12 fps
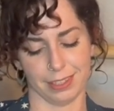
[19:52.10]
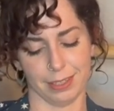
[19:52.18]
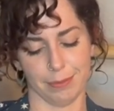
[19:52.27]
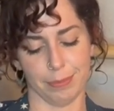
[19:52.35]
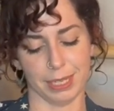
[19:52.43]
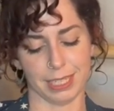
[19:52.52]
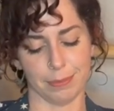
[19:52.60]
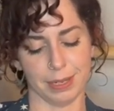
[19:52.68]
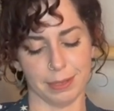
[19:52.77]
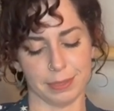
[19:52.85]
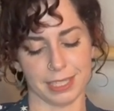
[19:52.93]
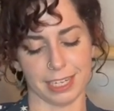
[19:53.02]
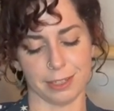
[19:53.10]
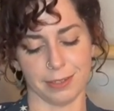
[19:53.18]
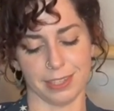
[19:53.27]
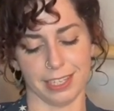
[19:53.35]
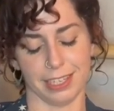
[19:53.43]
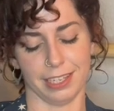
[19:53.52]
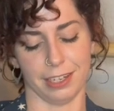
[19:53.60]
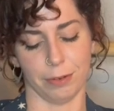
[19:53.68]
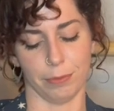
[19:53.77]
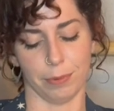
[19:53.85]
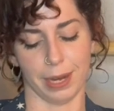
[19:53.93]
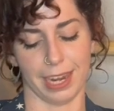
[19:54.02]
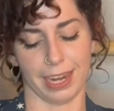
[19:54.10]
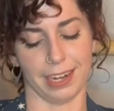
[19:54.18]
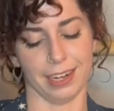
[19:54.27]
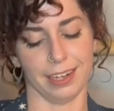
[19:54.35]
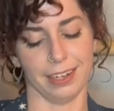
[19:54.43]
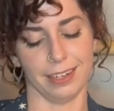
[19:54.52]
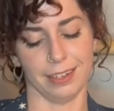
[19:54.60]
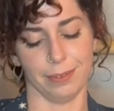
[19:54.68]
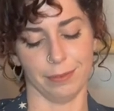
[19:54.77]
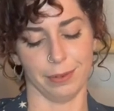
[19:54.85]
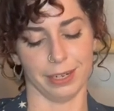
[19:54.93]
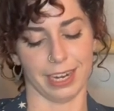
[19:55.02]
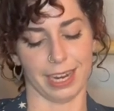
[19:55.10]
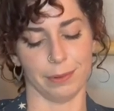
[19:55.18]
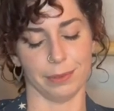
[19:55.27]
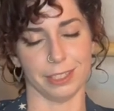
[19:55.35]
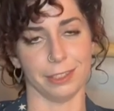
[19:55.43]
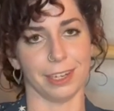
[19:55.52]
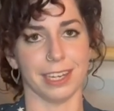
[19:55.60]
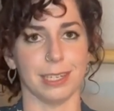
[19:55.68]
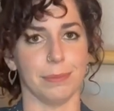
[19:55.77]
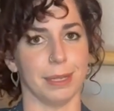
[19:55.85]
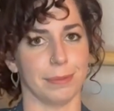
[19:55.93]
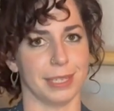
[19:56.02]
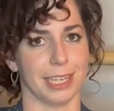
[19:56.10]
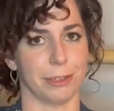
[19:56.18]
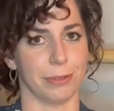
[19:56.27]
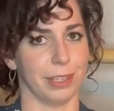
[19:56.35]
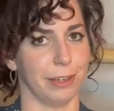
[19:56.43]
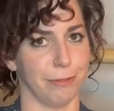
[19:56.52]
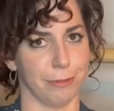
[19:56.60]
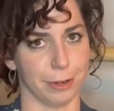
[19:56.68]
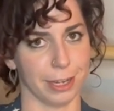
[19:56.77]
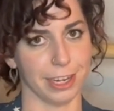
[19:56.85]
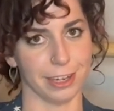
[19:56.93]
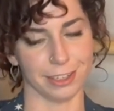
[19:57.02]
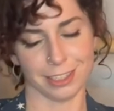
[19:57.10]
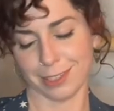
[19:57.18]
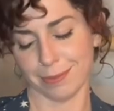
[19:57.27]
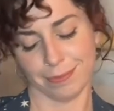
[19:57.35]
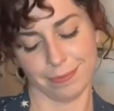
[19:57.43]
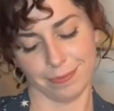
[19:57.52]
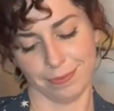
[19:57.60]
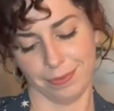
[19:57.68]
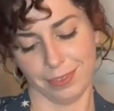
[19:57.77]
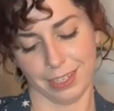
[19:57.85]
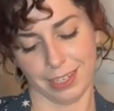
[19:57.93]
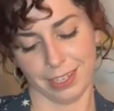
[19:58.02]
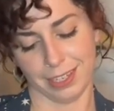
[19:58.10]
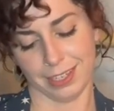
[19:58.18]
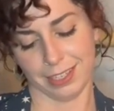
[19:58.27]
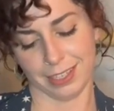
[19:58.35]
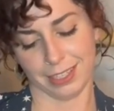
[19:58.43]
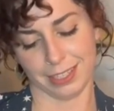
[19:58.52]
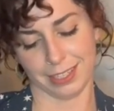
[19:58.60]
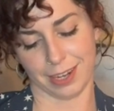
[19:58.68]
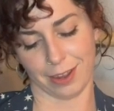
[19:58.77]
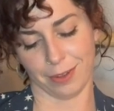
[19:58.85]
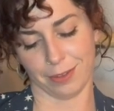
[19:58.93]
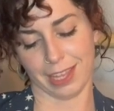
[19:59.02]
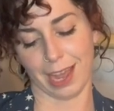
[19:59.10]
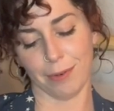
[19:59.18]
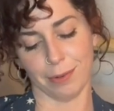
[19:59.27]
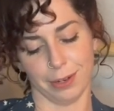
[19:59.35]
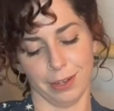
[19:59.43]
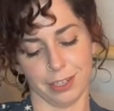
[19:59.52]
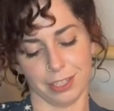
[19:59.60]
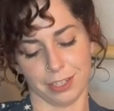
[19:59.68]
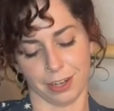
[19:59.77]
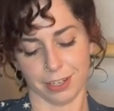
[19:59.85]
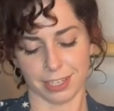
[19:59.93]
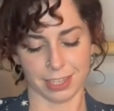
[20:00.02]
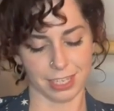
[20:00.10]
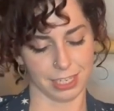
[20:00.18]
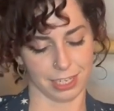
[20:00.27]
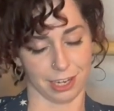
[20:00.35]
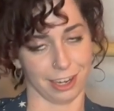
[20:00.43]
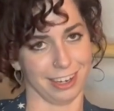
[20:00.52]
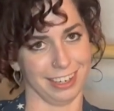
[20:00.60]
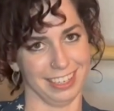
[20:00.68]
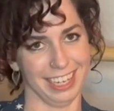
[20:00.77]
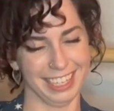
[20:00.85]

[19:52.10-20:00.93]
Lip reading: But to be obsessed with it in a way where I will still get to be obsessed with it in 40 years. So that work starts this year.